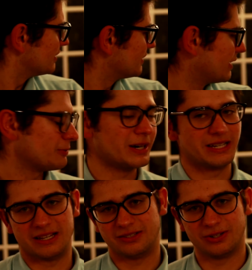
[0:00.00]
That
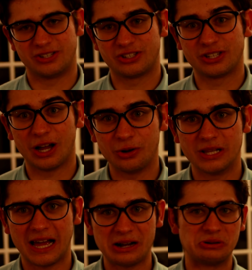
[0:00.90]
radiator is so
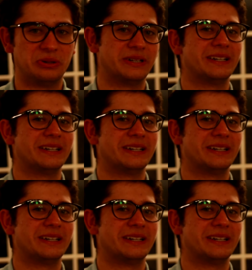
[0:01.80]
loud.